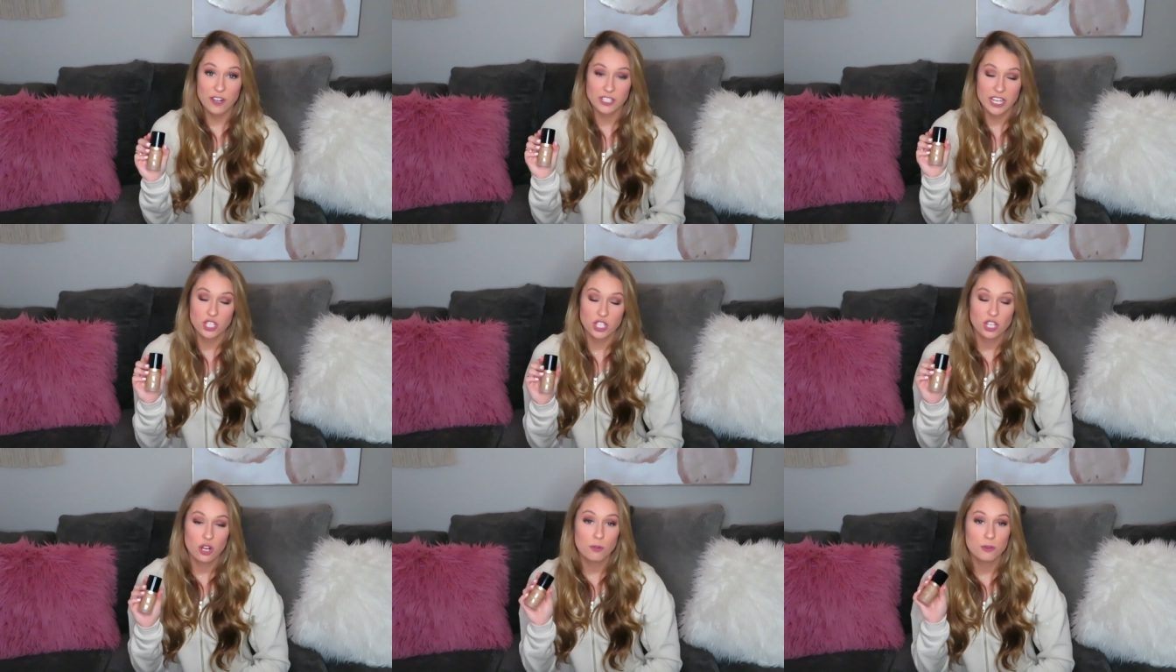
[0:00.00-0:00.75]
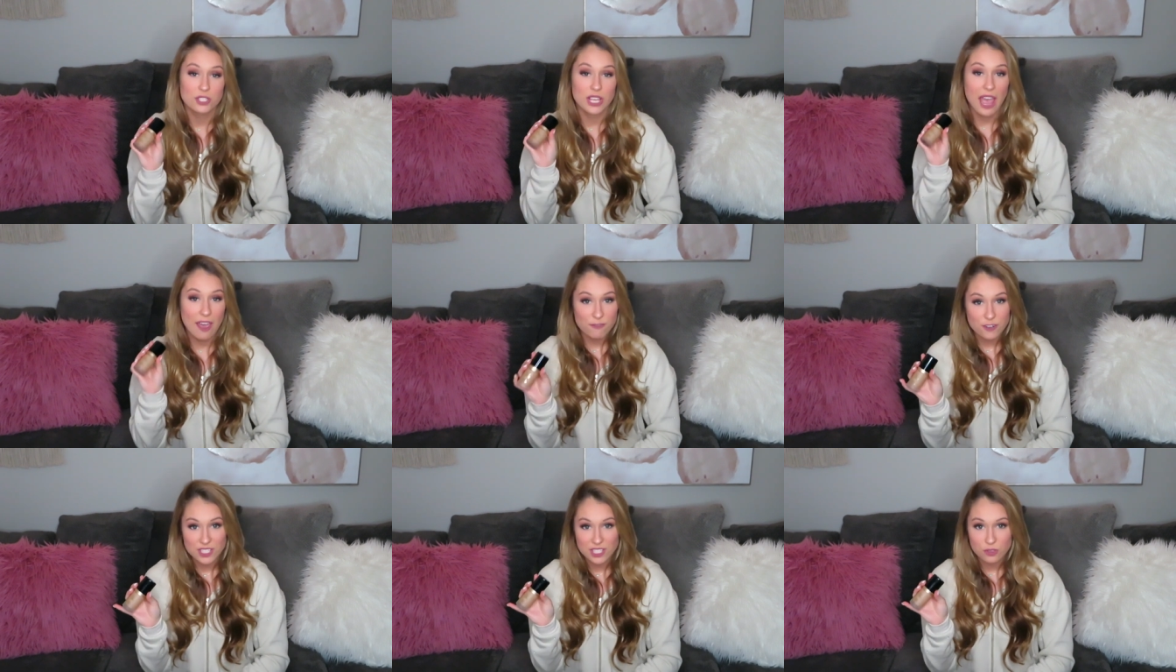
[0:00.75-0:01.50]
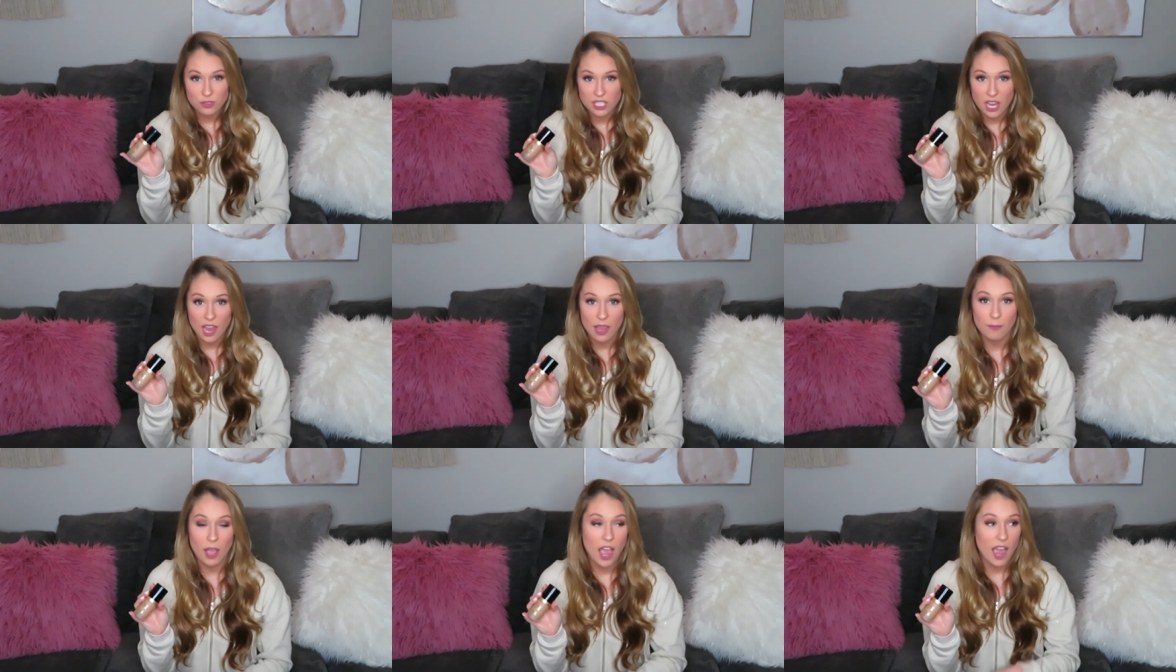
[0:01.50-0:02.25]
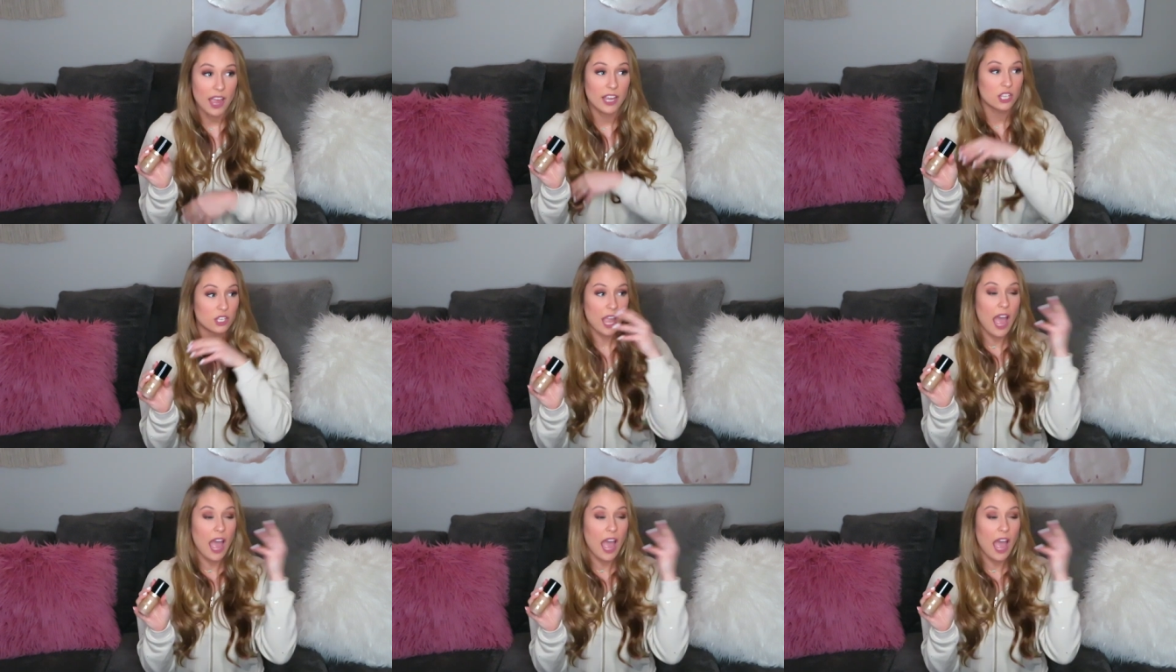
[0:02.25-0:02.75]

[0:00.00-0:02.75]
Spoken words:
foundation almost every single time I